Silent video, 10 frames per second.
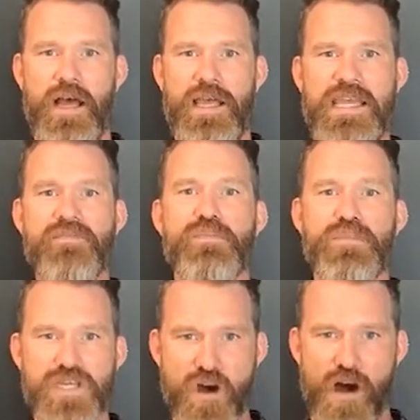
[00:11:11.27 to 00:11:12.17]
even
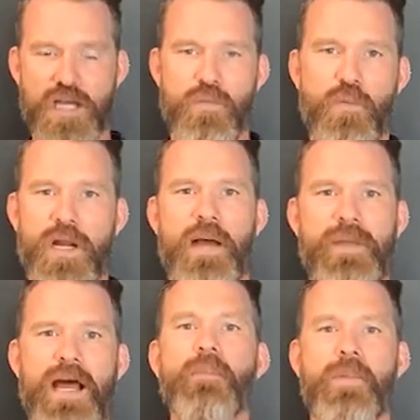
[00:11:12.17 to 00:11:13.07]
beyond what we're
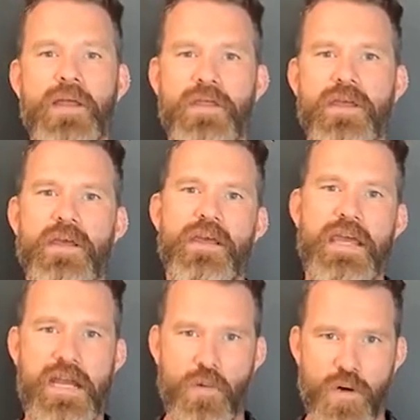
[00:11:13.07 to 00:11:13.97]
coming up with
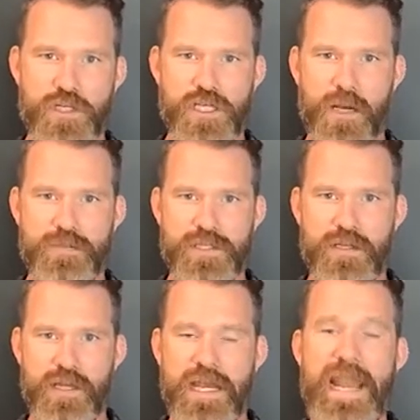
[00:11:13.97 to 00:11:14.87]
in our workshops.
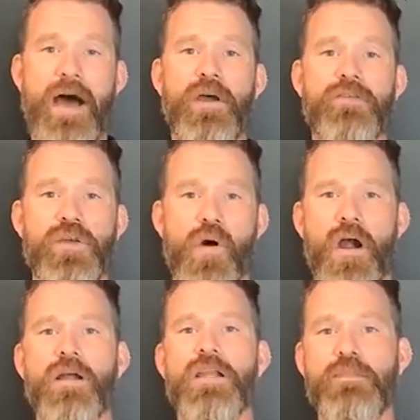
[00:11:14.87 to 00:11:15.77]
Now, if you
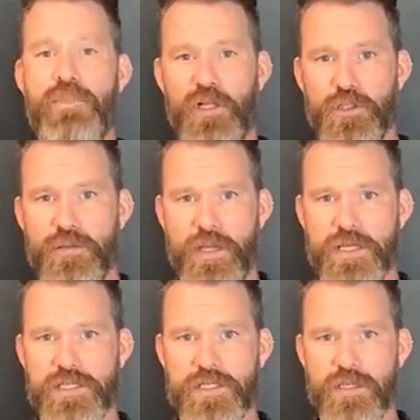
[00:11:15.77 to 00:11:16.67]
are going to build with
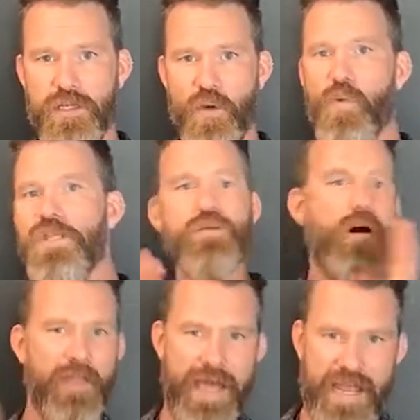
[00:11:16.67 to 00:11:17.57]
us, we do
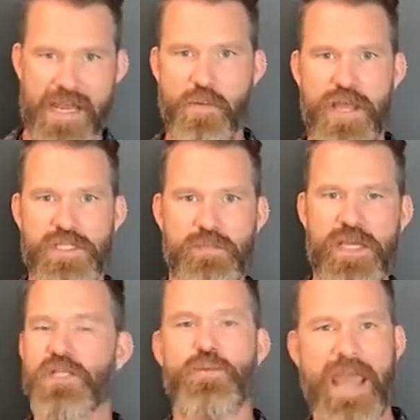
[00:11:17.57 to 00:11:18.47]
all that anyways,
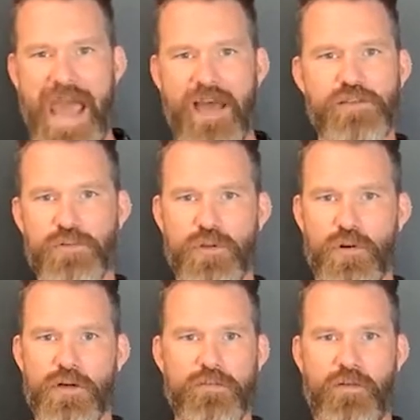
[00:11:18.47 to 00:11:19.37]
because we have to in
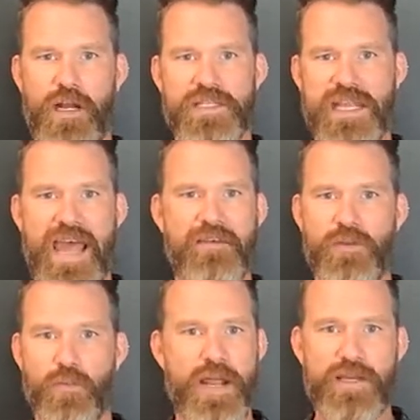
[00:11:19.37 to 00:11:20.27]
order for us to have
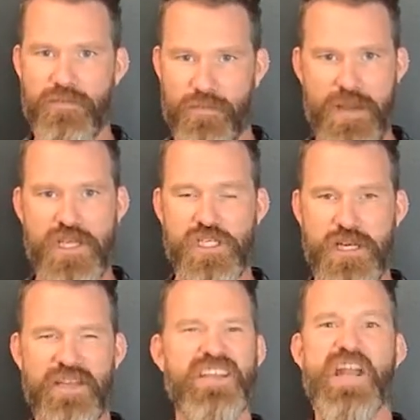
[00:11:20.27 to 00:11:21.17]
the right
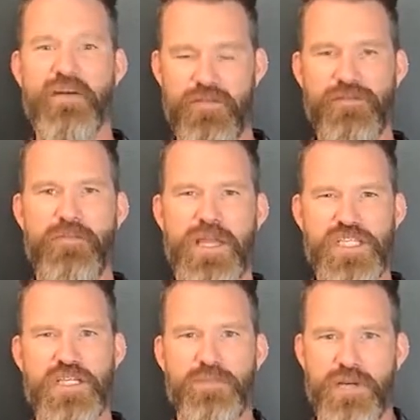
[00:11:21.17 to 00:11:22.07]
information and enough
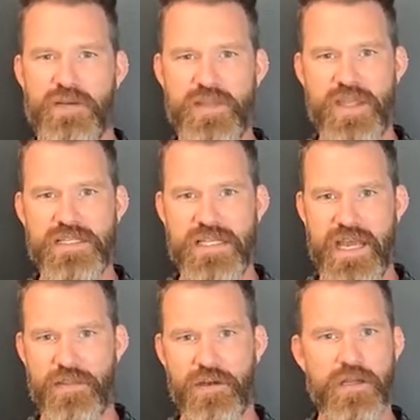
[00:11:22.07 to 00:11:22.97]
information to put everything
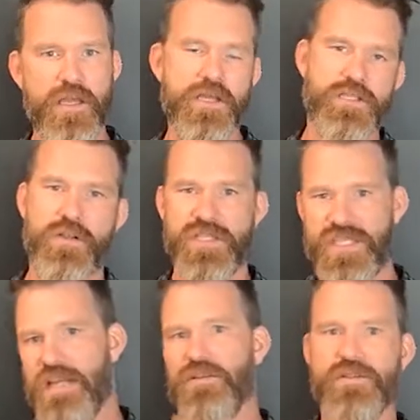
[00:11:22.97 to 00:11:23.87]
together. So the
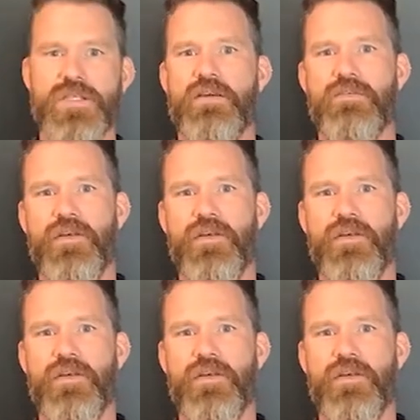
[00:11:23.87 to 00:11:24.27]
centers of